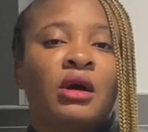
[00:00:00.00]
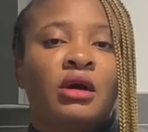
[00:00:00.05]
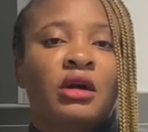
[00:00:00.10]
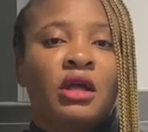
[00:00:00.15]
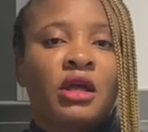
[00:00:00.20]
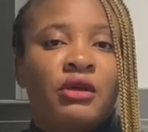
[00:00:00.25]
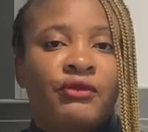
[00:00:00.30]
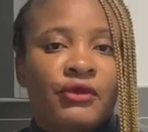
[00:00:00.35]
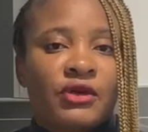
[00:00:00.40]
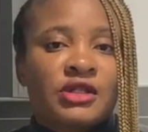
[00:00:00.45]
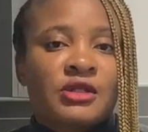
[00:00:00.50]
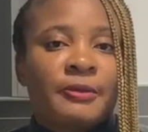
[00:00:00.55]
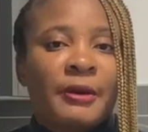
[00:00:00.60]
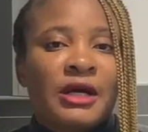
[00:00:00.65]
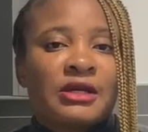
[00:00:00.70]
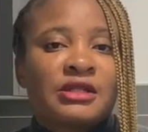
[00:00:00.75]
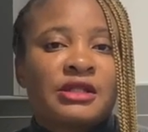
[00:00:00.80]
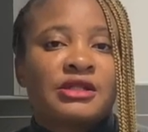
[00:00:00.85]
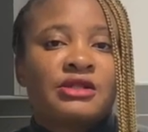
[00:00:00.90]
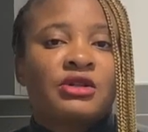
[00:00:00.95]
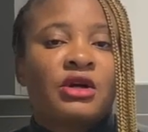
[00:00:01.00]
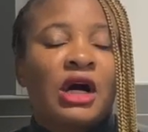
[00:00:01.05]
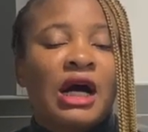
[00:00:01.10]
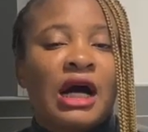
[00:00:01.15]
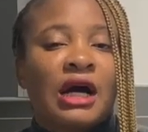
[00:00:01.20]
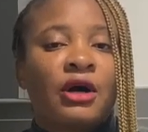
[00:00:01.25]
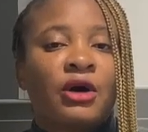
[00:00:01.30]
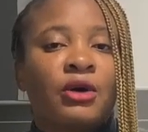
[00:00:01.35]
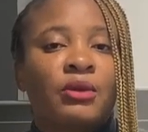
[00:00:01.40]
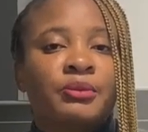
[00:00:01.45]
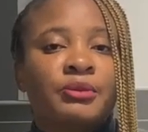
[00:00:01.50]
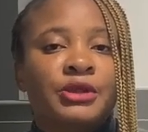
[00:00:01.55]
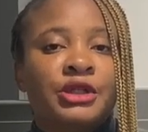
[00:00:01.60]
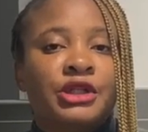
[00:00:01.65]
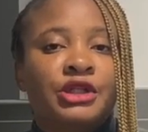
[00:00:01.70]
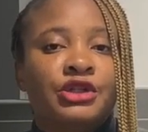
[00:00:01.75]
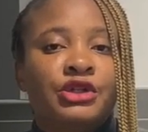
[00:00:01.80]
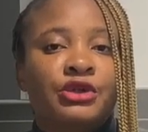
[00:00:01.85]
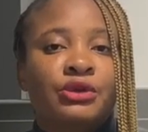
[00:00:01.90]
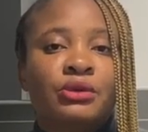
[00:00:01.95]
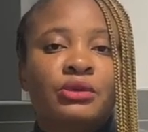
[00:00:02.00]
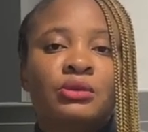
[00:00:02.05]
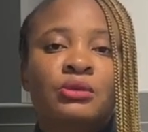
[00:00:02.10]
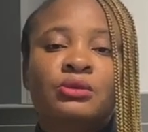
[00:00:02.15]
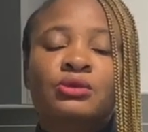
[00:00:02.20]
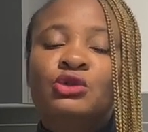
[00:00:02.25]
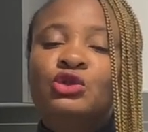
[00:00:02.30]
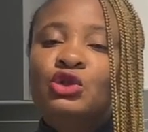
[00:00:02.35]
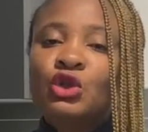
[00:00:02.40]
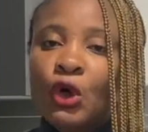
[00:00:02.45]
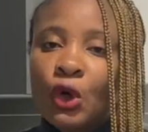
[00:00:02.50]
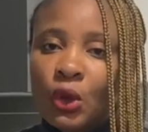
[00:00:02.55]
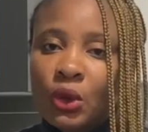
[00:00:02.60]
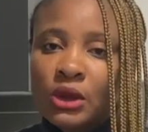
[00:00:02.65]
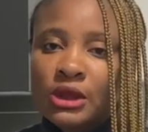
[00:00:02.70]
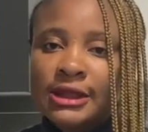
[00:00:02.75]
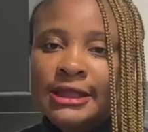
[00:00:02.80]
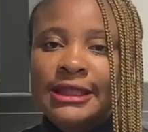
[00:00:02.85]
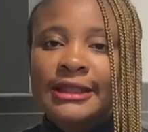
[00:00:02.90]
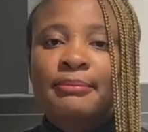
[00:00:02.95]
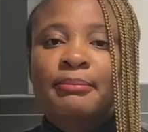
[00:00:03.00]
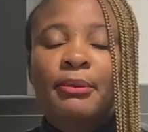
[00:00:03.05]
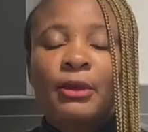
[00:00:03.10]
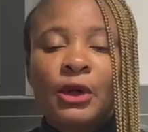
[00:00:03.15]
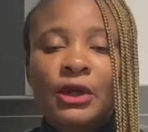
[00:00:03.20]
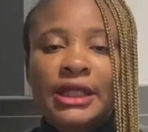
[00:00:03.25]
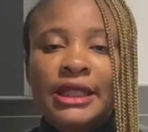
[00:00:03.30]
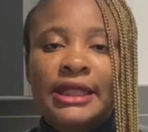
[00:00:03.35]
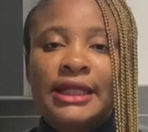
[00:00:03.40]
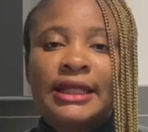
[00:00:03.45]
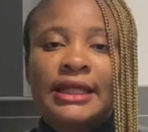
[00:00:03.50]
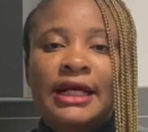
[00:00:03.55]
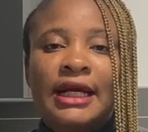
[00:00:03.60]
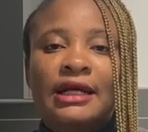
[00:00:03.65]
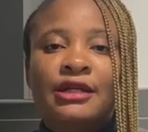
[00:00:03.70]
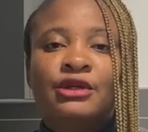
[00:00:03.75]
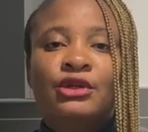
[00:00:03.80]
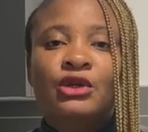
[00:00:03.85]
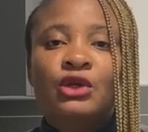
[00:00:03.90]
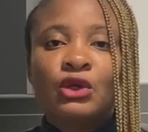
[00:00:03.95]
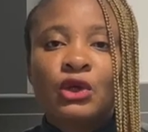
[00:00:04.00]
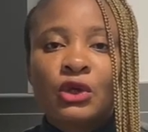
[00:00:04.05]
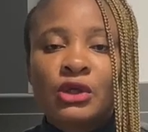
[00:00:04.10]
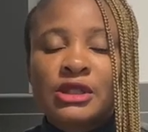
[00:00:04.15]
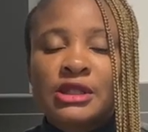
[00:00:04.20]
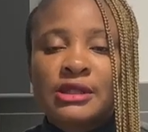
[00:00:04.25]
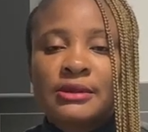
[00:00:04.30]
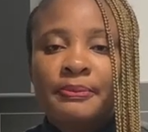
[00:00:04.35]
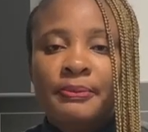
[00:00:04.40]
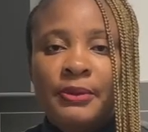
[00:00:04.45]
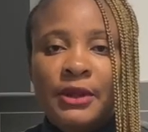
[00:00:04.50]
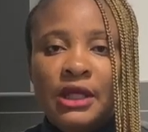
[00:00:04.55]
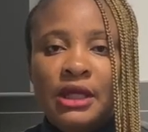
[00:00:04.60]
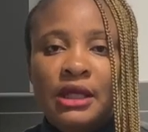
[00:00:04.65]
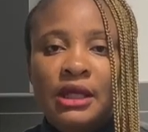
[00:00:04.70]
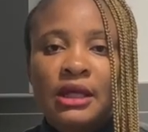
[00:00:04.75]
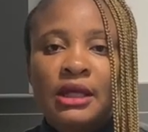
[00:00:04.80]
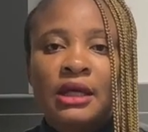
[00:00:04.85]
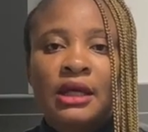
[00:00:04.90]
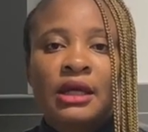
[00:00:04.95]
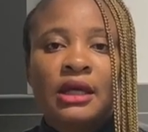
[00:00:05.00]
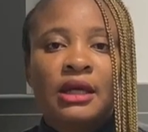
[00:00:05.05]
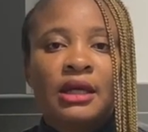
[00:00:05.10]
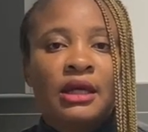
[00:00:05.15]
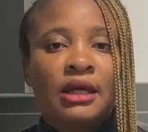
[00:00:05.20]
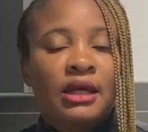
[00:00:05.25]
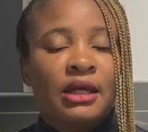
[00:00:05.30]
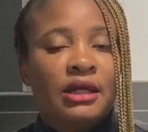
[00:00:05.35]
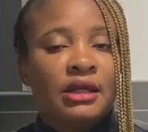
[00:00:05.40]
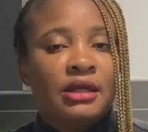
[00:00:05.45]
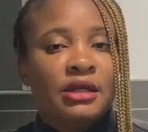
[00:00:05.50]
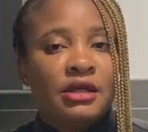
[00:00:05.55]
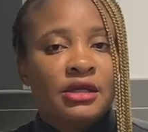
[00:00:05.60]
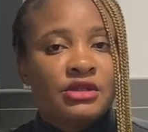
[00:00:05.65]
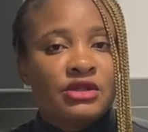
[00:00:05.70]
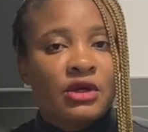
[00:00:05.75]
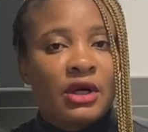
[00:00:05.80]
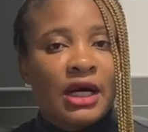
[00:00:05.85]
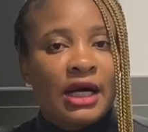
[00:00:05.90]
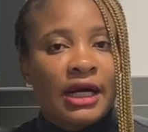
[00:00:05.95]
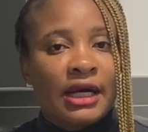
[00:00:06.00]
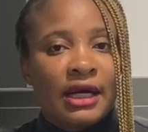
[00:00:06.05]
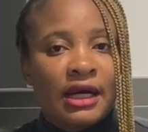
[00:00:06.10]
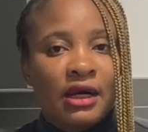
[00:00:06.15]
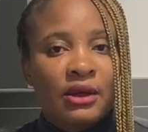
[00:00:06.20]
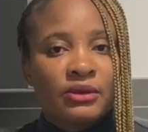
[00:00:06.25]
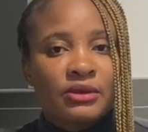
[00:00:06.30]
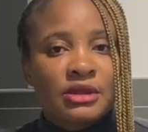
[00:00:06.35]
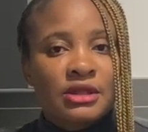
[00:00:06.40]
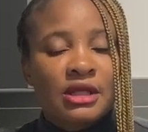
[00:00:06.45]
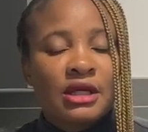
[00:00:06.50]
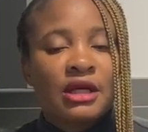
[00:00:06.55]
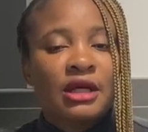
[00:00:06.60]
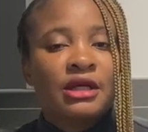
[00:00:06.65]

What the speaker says: If your spouse is not accompanying you, no, the money cannot be in his or her account.